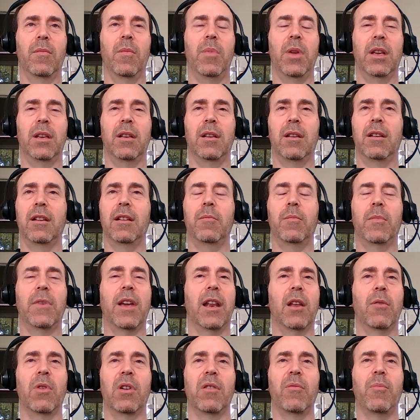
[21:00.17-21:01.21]
been
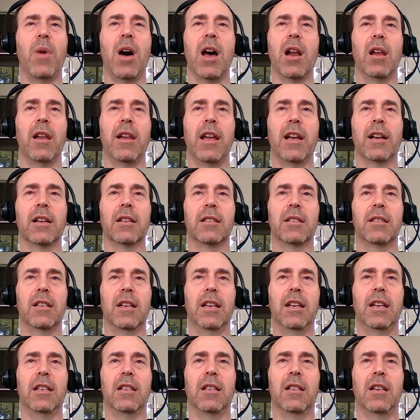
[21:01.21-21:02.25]
getting rid of
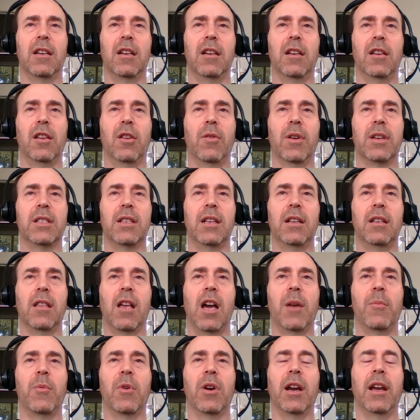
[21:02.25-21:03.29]
bottlenecks in the USD
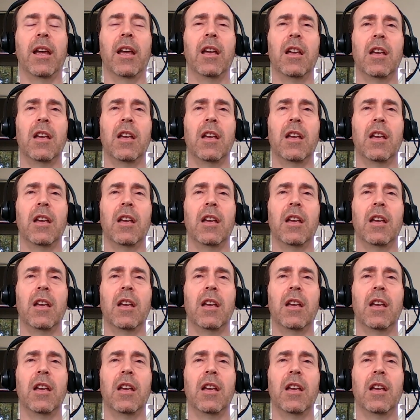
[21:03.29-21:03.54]
library.